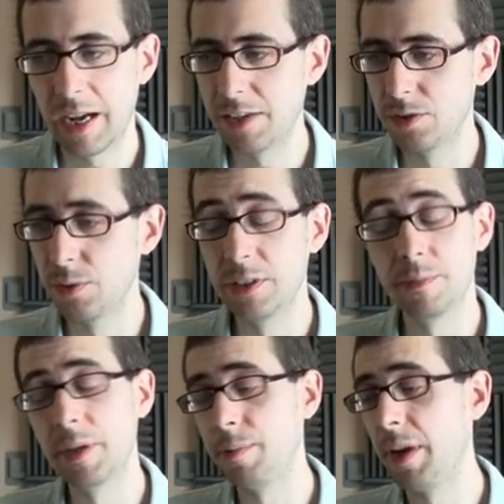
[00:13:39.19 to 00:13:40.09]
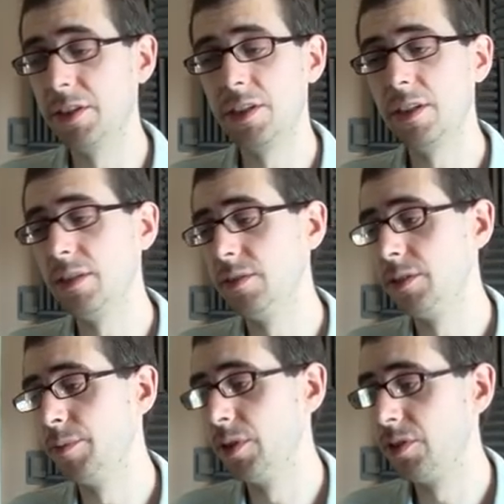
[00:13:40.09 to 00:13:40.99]
As always, it's been a pleasure to
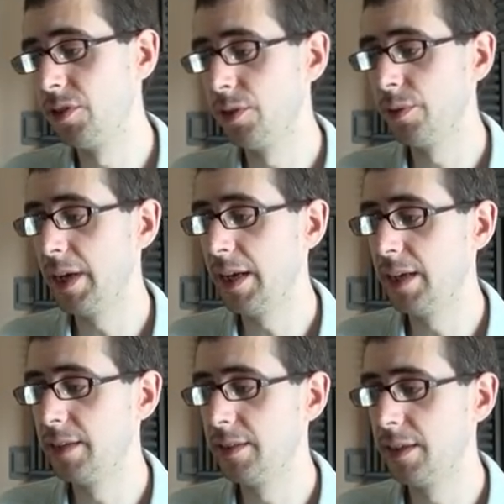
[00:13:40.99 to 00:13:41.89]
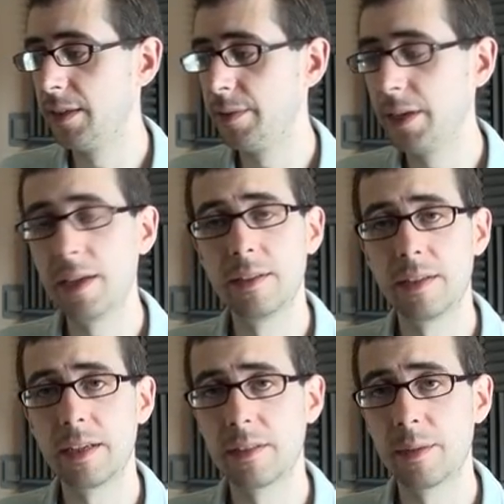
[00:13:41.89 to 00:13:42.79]
use Ubuntu. And uh, yeah,
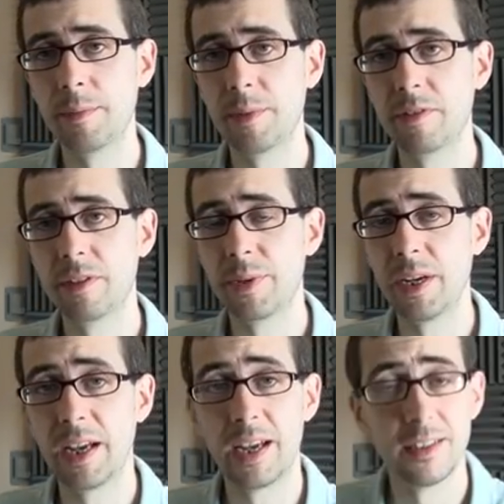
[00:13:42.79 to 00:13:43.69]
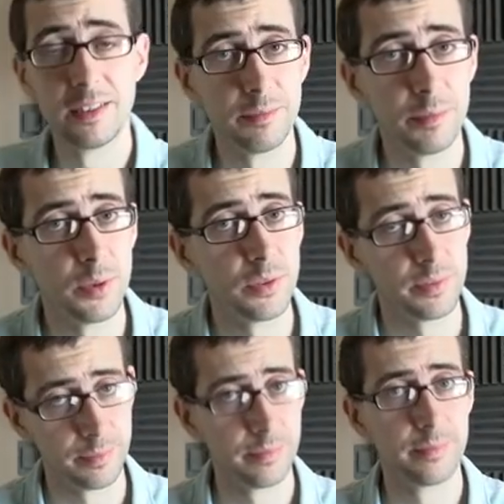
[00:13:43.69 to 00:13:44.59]
until next time, I've been Chris Ware, and you've been
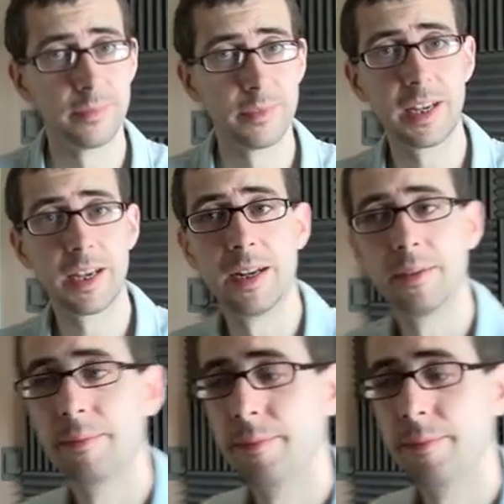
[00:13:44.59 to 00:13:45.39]
awesome. Take care now.